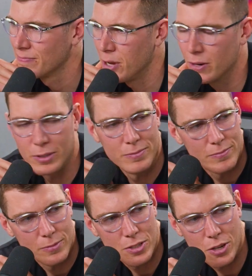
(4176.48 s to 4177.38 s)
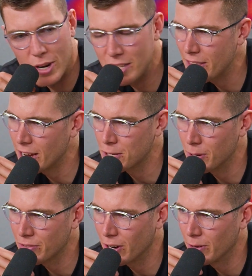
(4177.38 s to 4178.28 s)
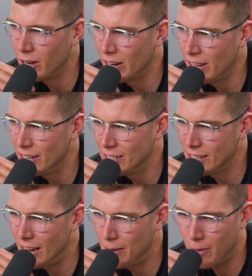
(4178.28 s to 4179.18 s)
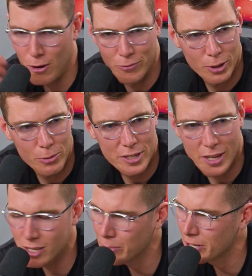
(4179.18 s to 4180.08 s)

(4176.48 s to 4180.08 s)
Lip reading: Beautiful. Well, too easy. Thanks so much for coming on, and hopefully we get to catch up